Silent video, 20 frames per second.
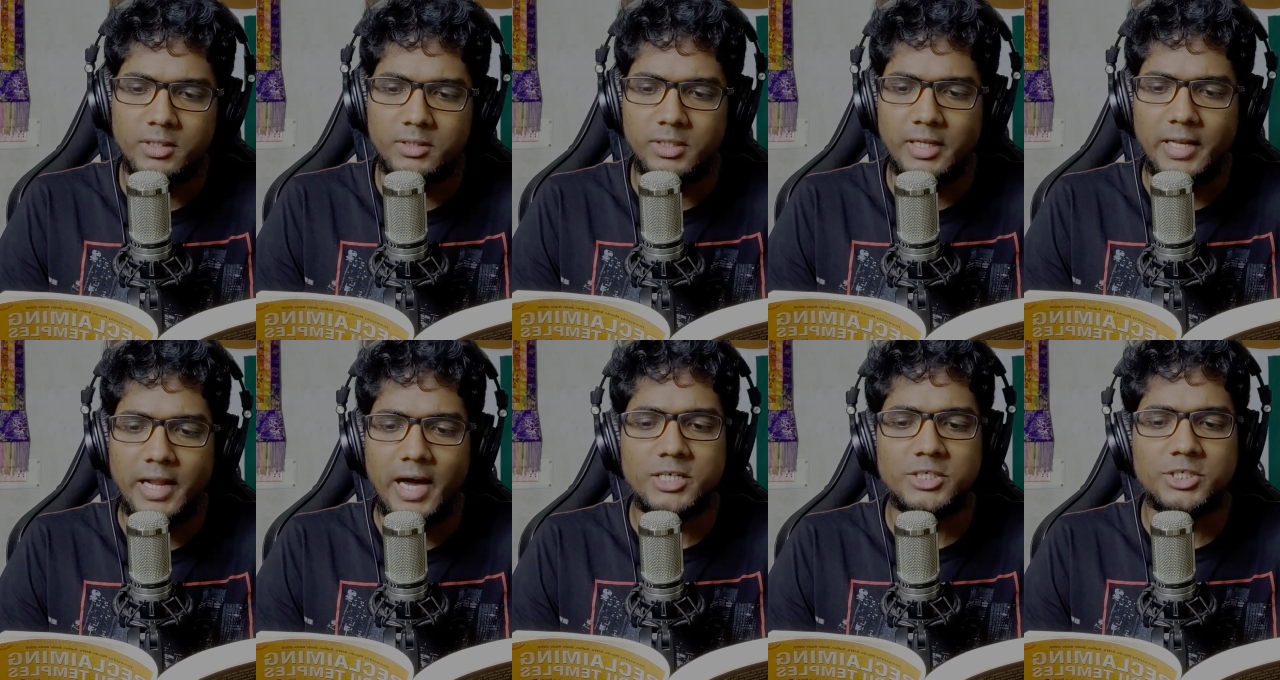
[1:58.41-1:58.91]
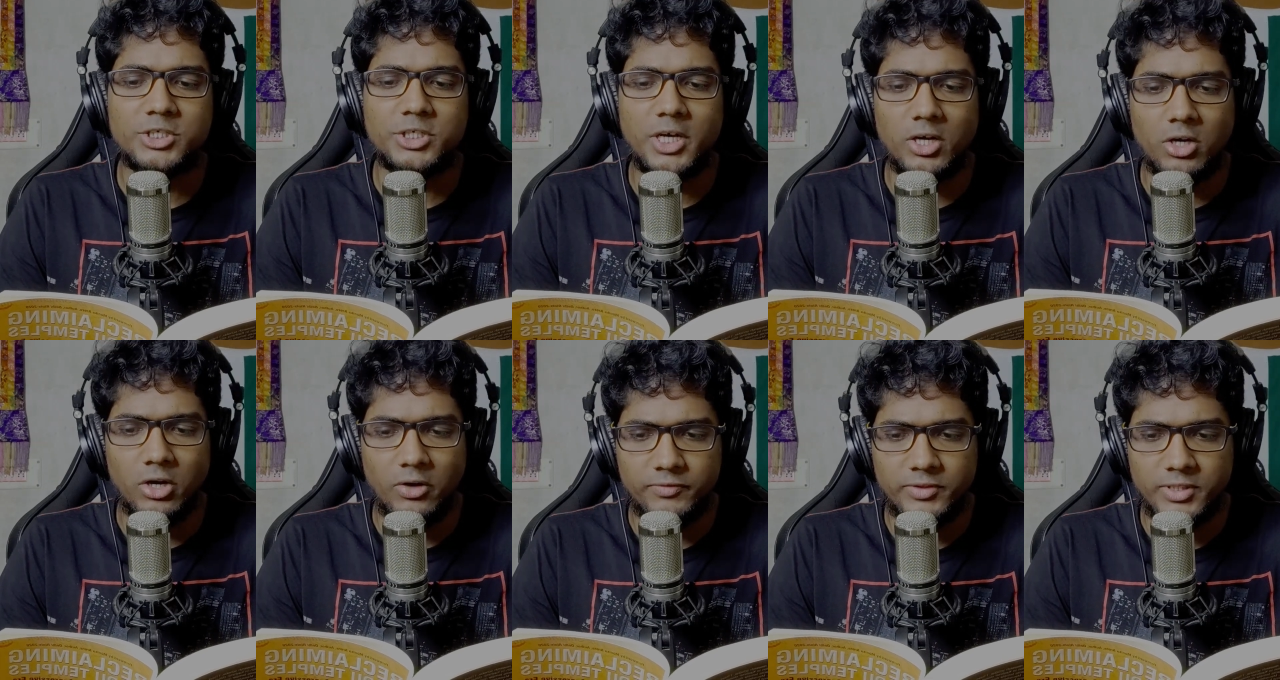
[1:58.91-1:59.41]
The last
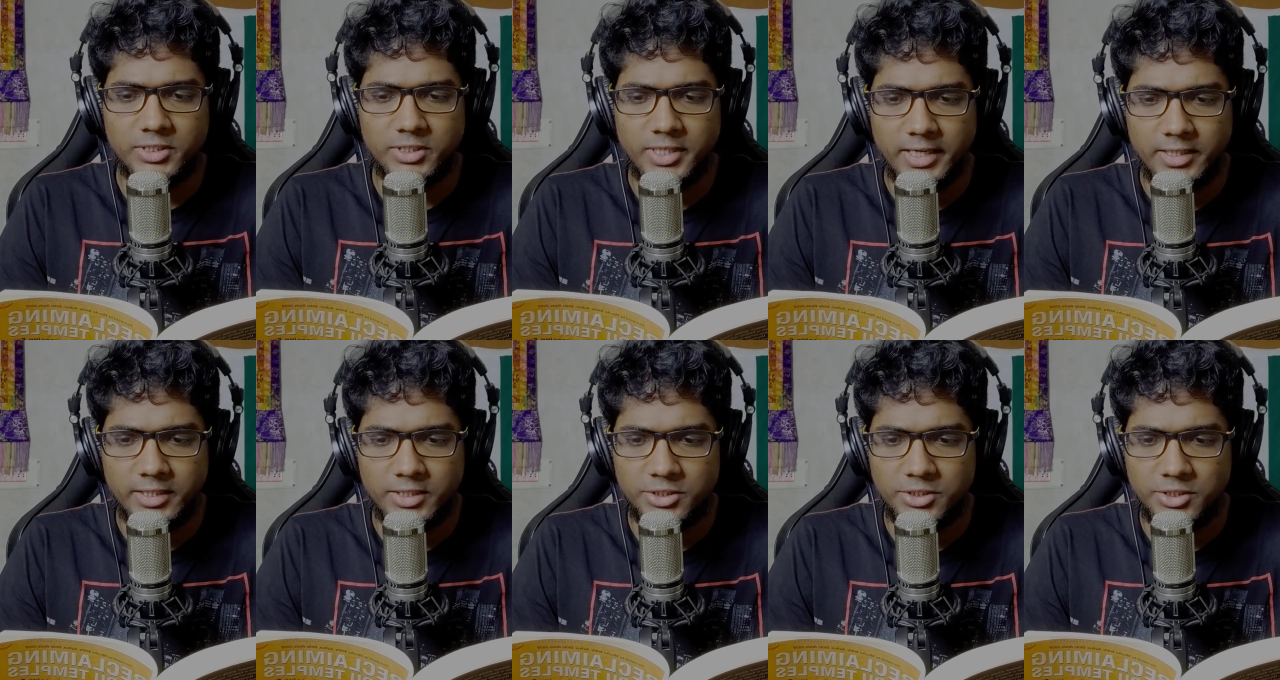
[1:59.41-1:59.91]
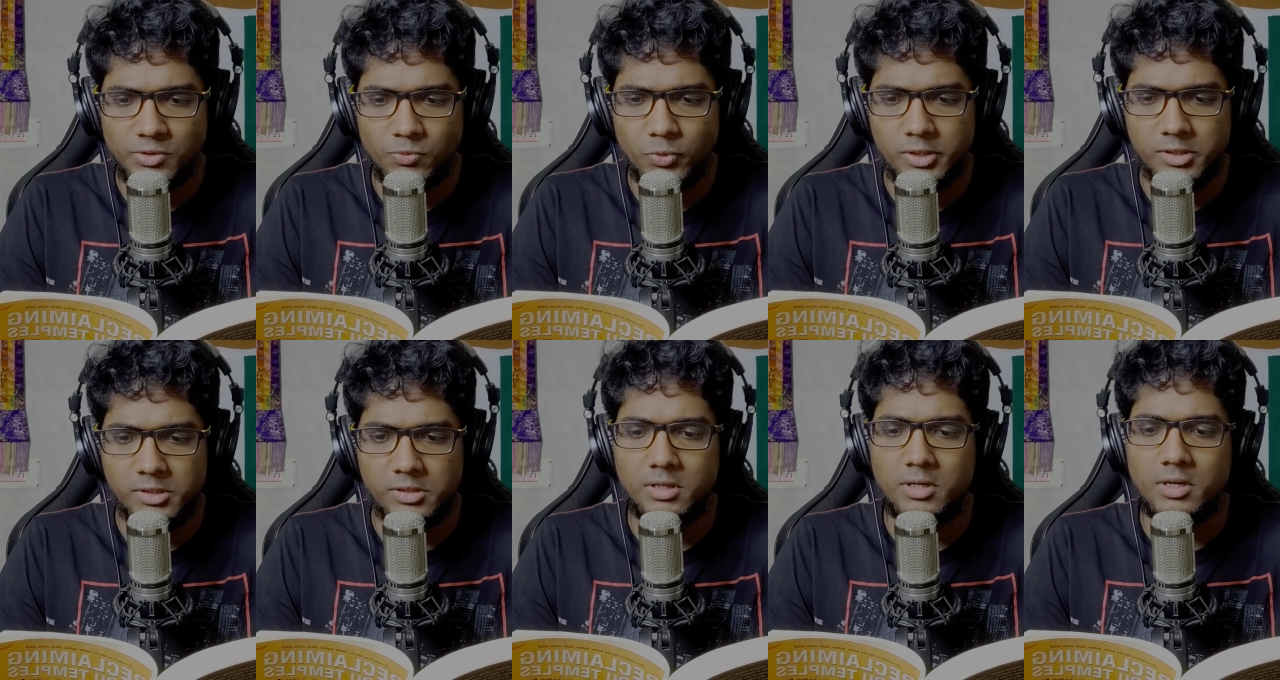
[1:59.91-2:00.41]
king of this dynasty
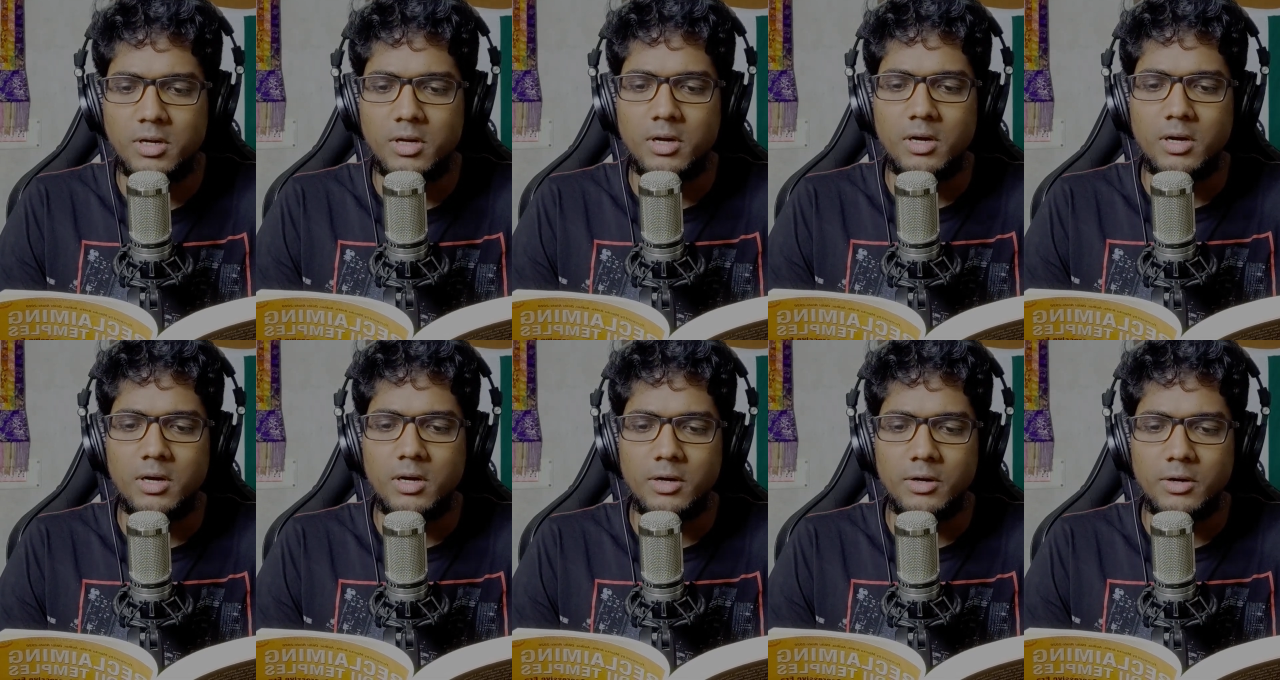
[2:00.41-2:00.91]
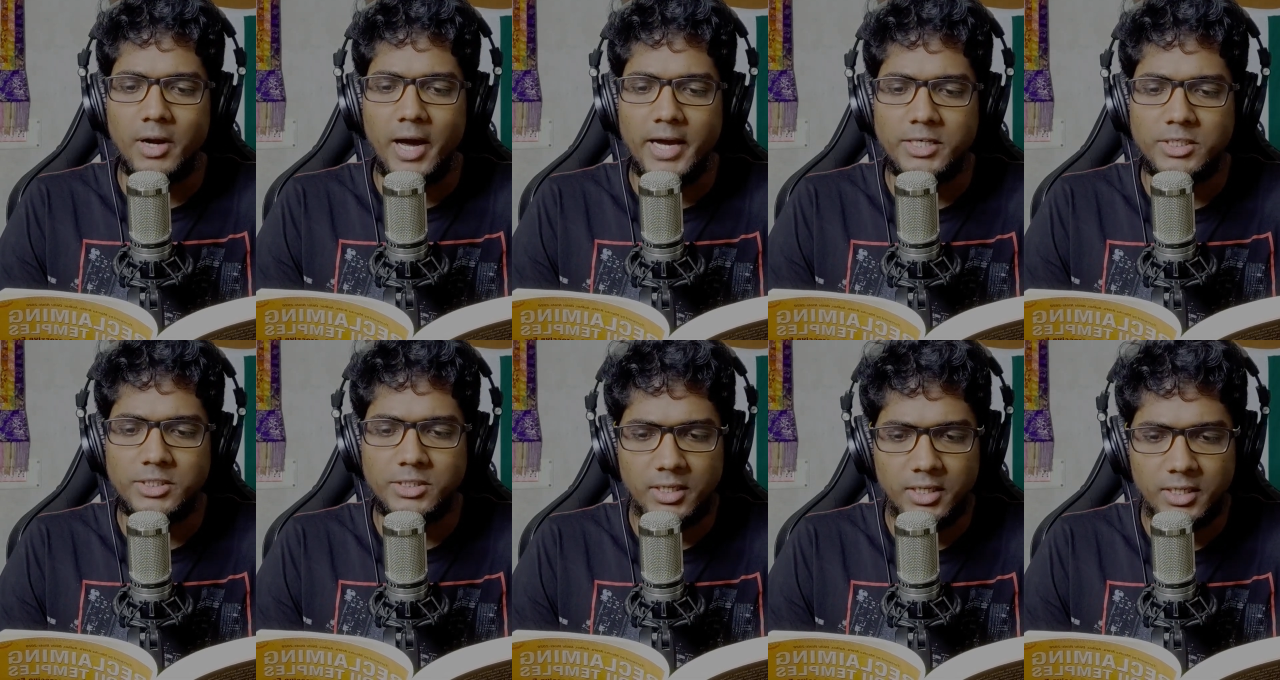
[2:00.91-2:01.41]
was
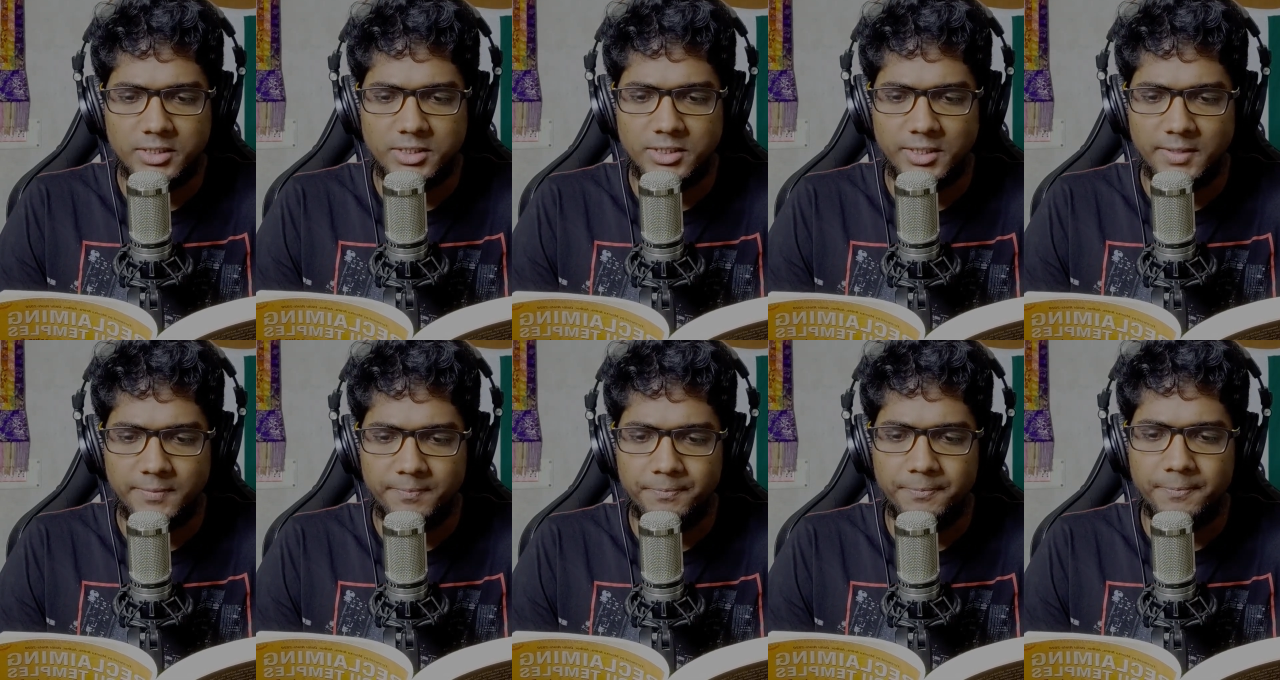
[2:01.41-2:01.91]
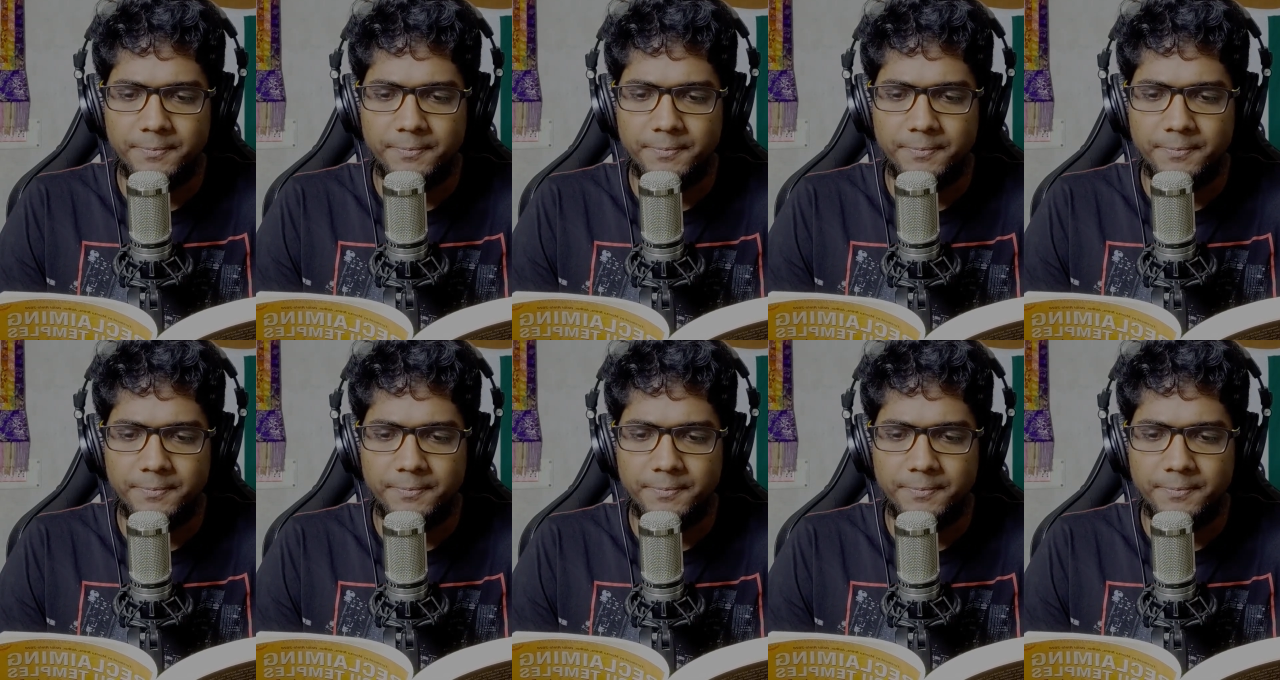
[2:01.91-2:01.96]
Rai Sahasi,